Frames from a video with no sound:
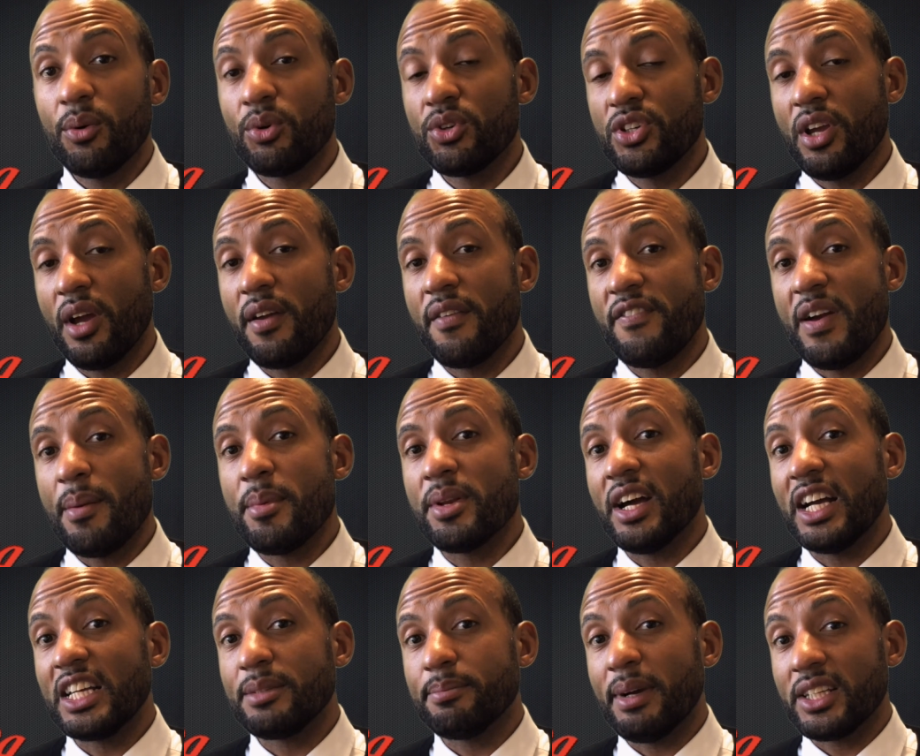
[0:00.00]
He will show
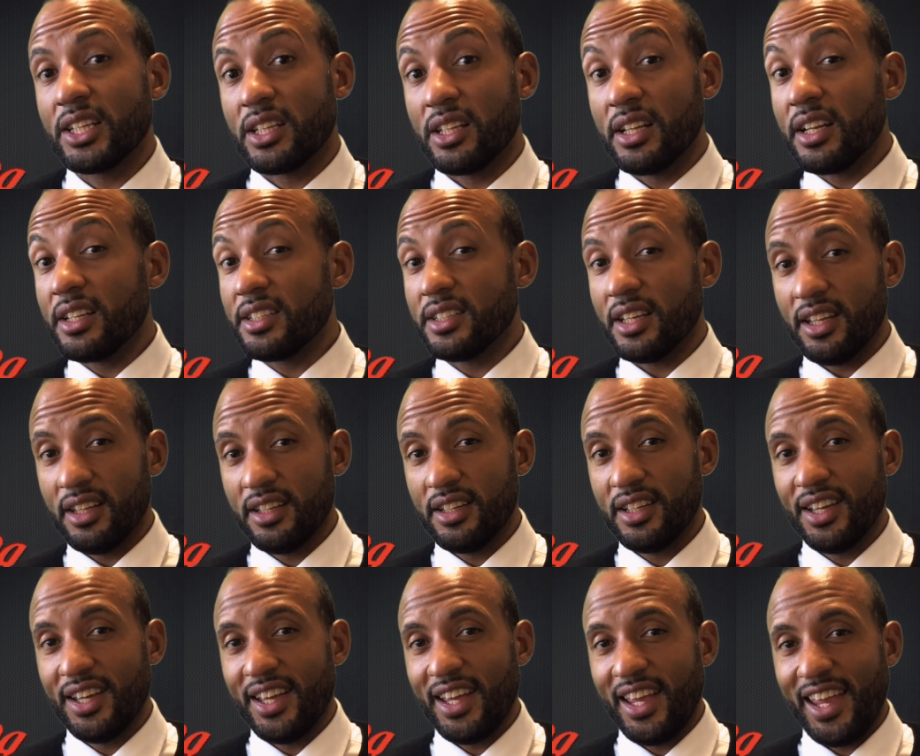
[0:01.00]
feminized masculinity
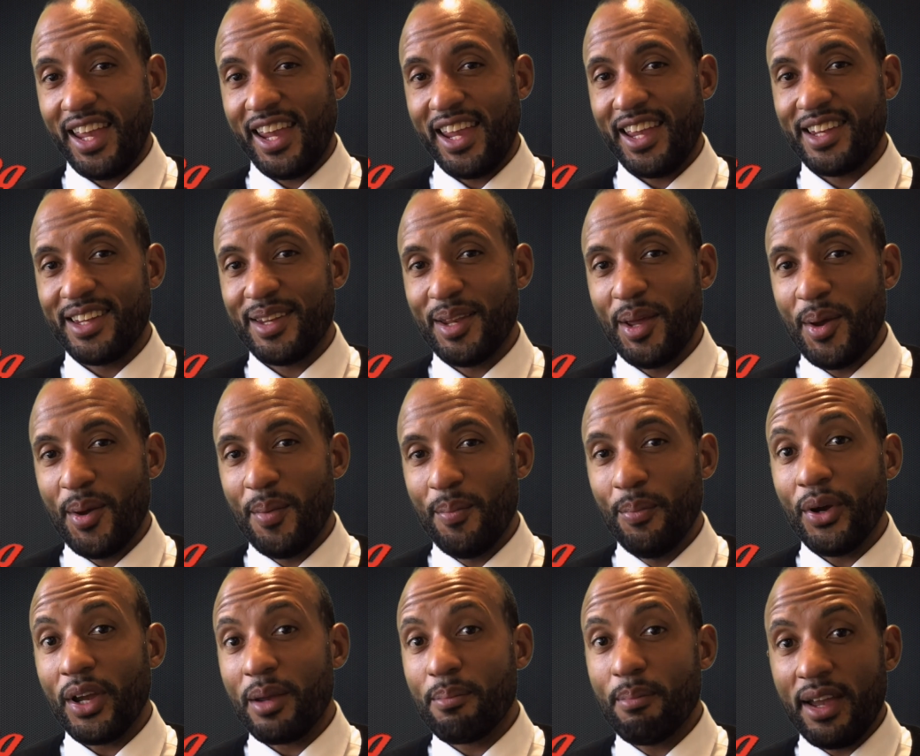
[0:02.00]
in
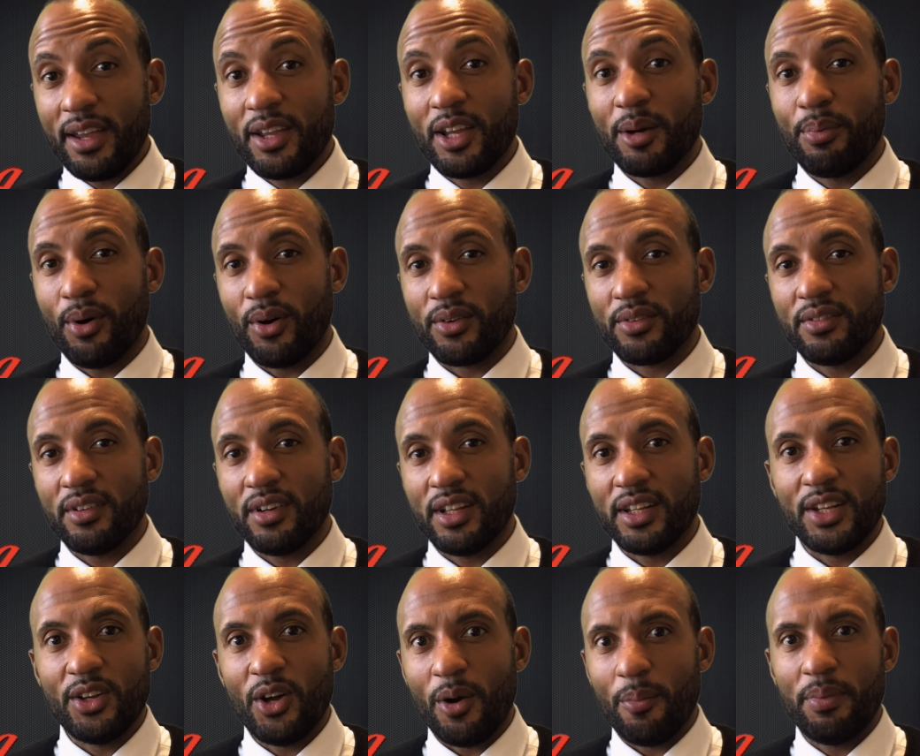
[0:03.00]
putting makeup on
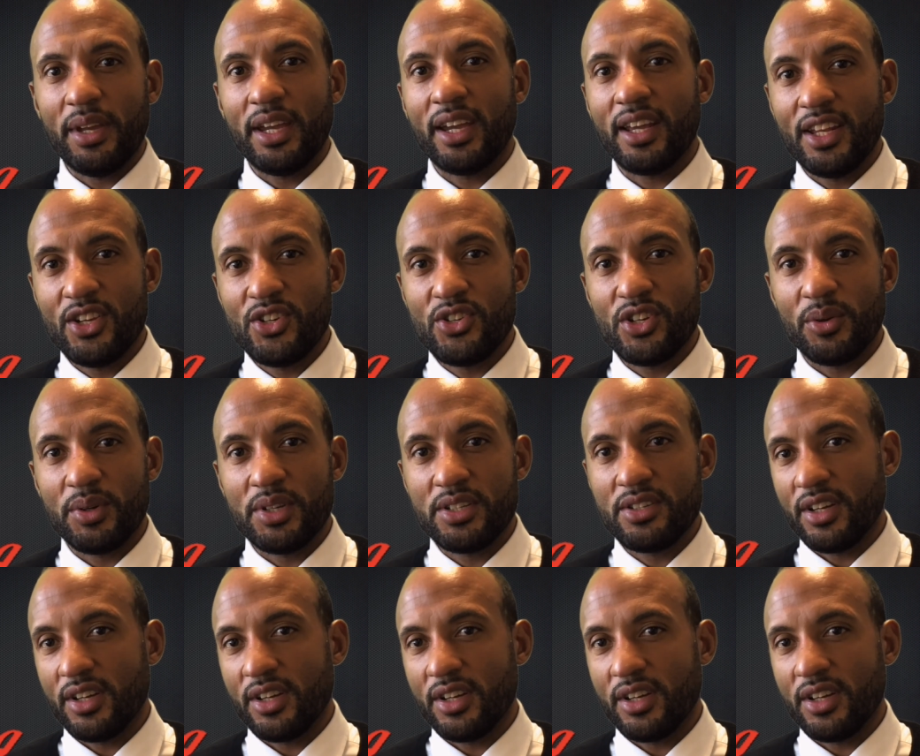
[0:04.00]
and it not being an issue.